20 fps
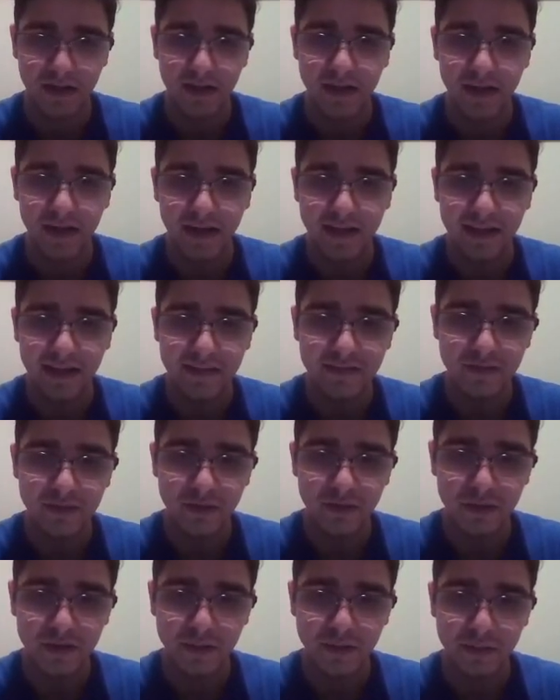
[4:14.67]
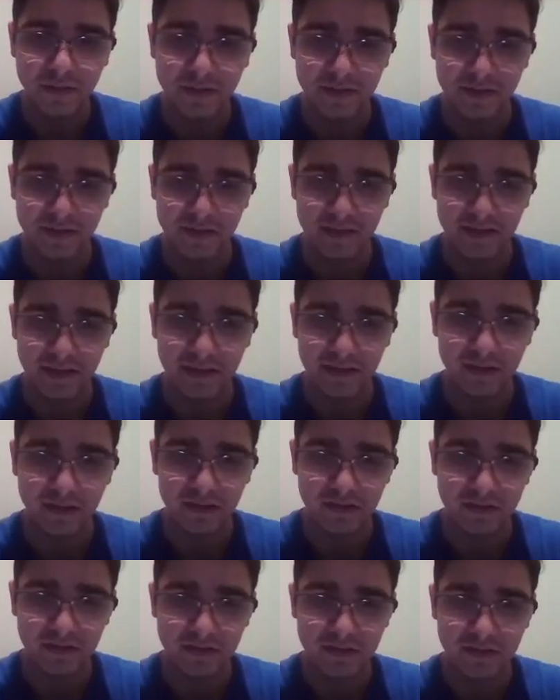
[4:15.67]
I have 3 pieces
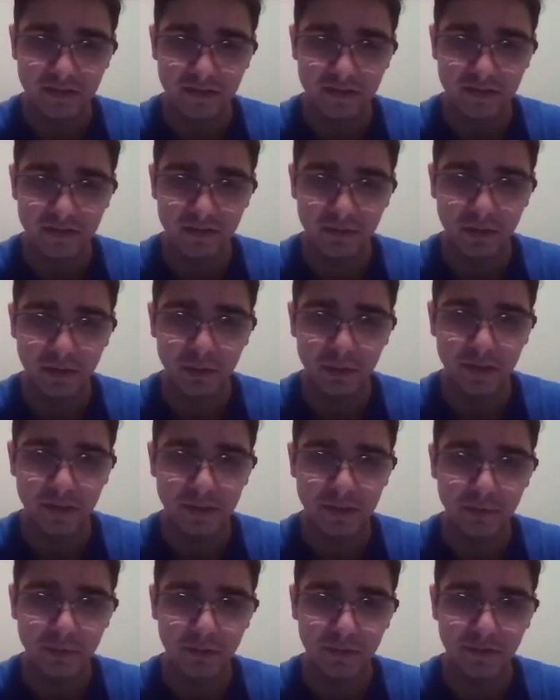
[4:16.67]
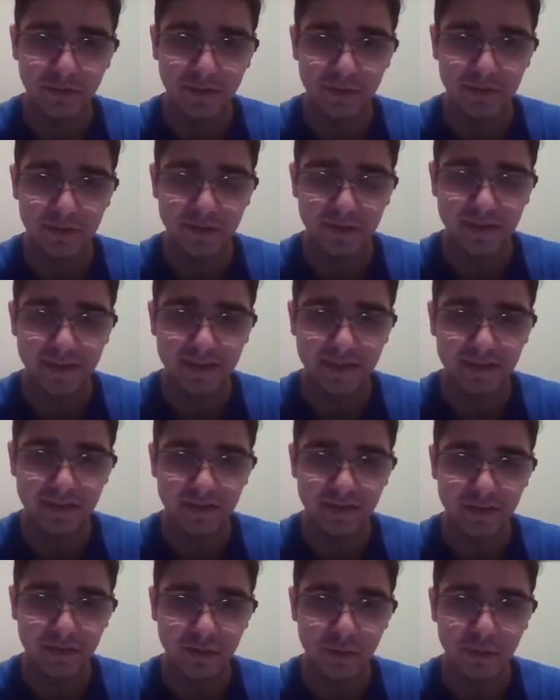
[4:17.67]
out, while my opponent only
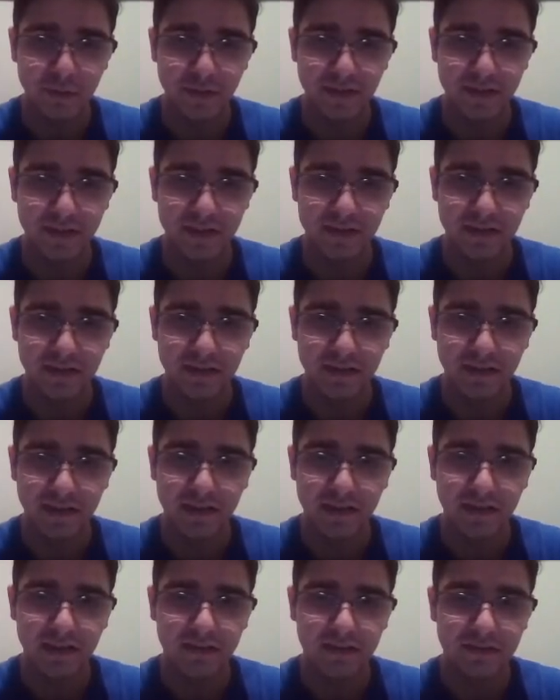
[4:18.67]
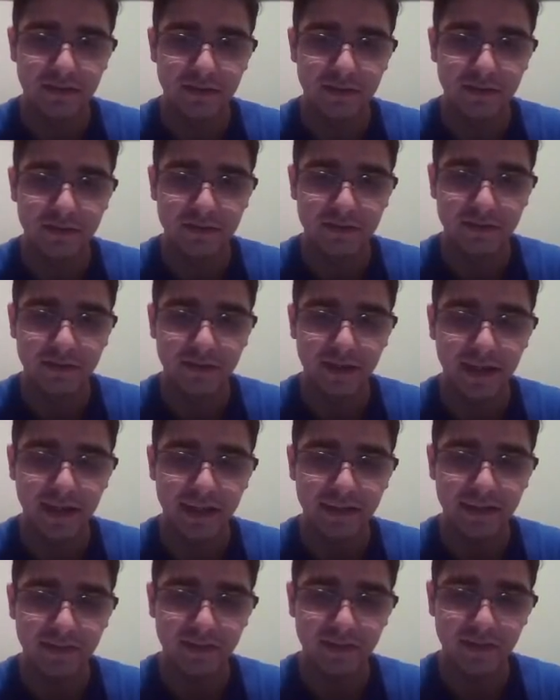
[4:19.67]
has the queen. So I
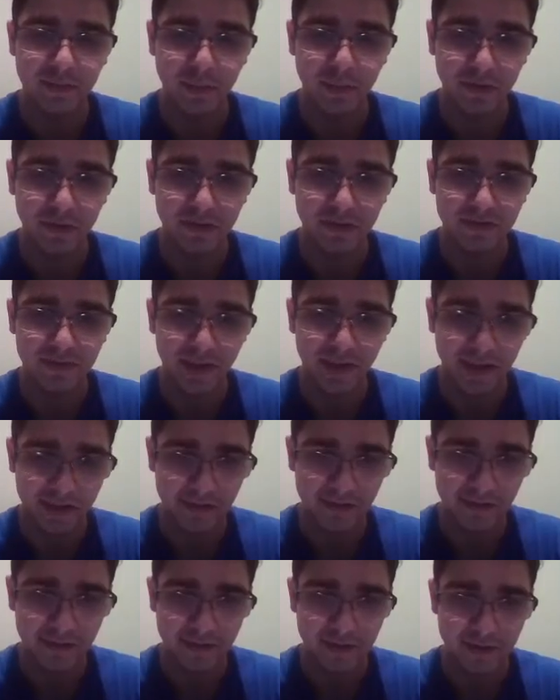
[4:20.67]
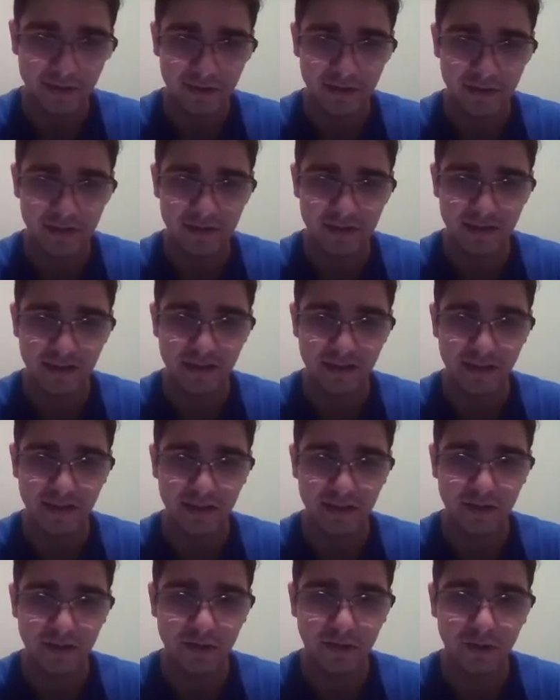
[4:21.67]
have a small advantage here, nothing to
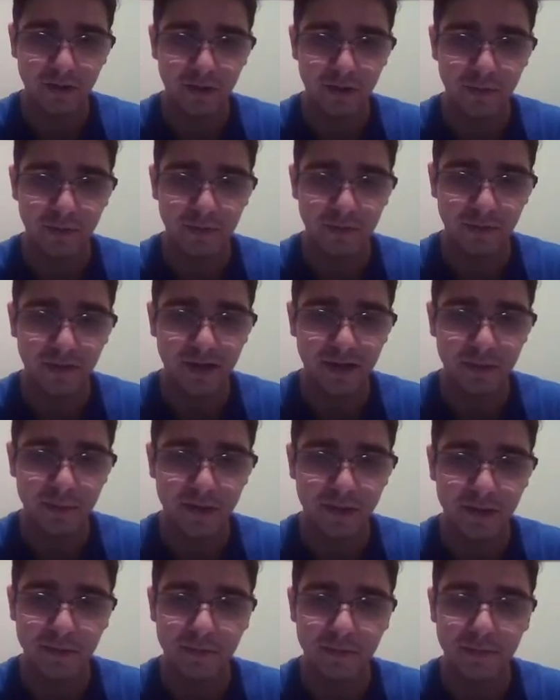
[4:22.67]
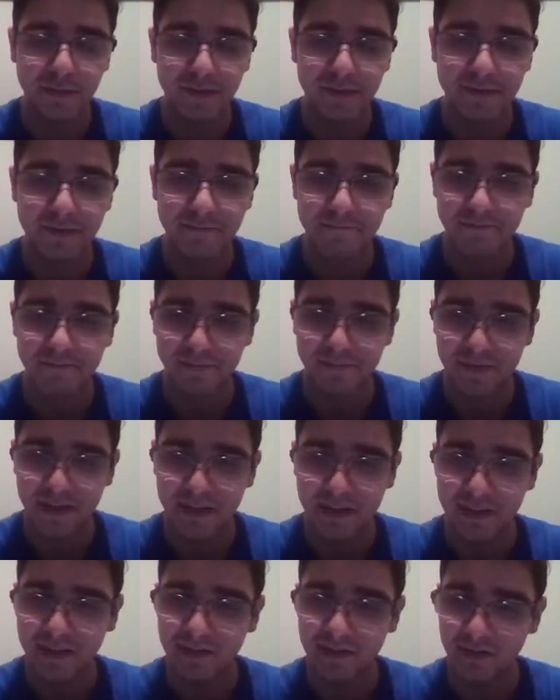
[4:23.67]
go home and write about, but
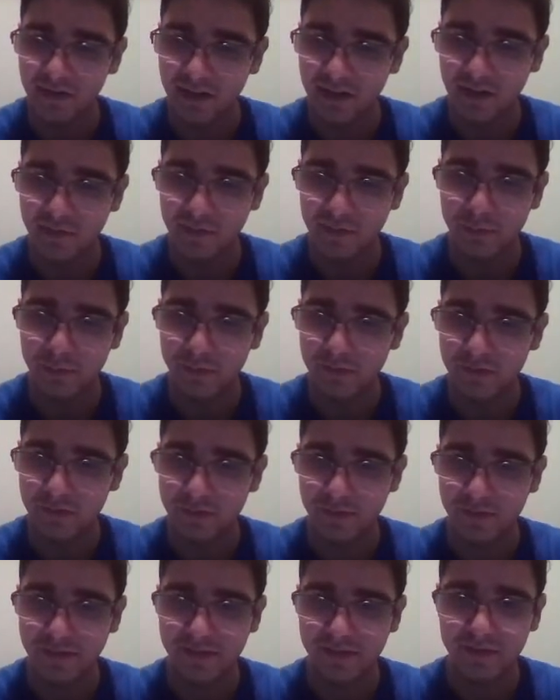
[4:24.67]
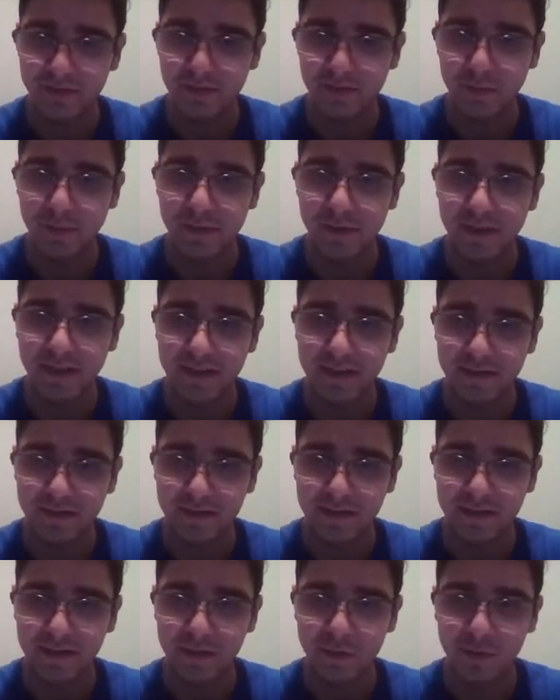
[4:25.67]
it is comfortable, especially for black,
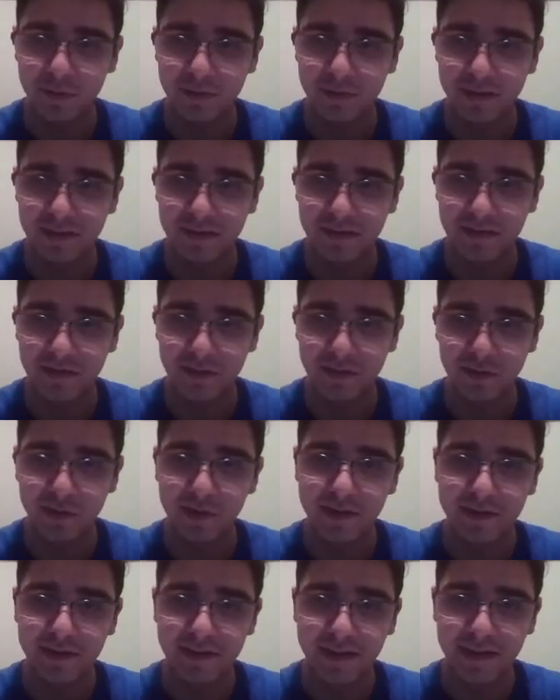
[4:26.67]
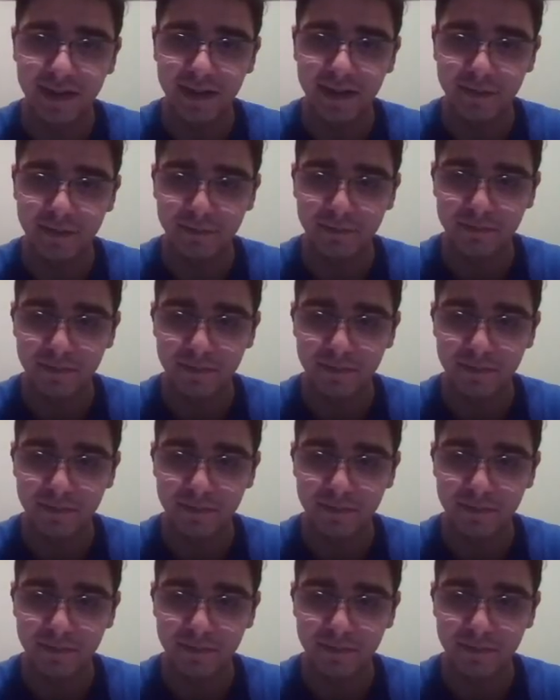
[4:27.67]
to equalize this early in the game.